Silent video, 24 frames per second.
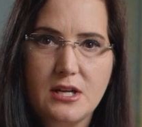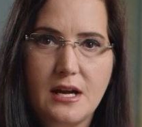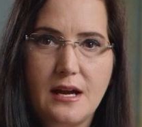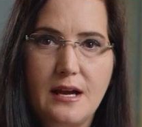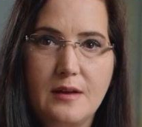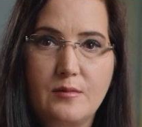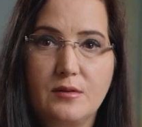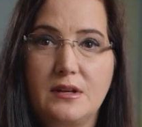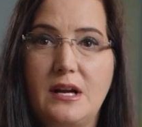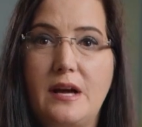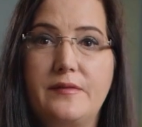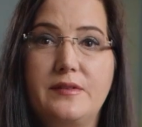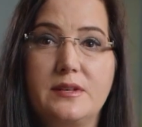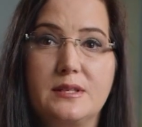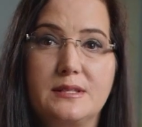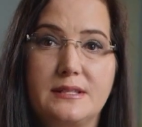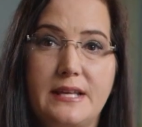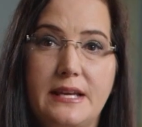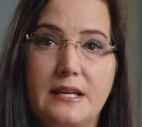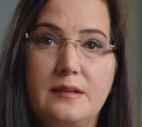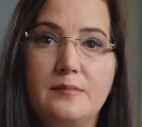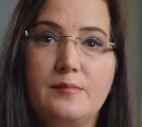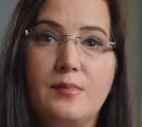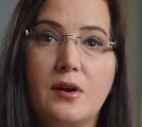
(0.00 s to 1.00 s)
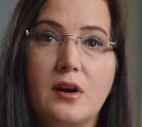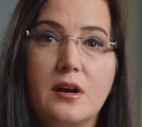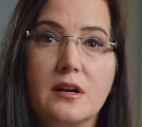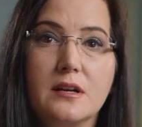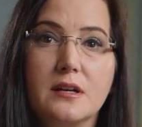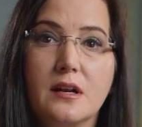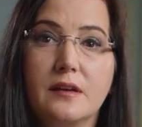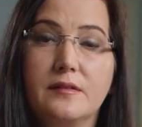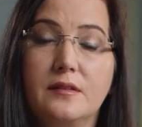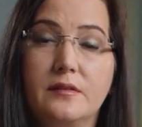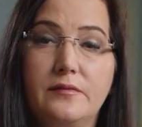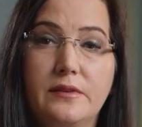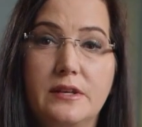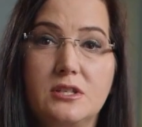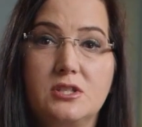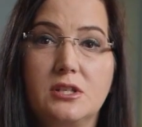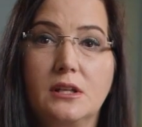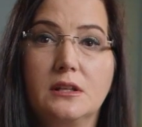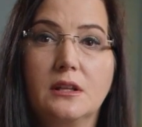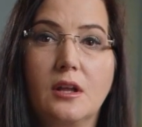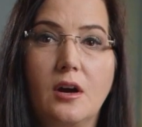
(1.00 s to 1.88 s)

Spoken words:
eye will have the same part of the vision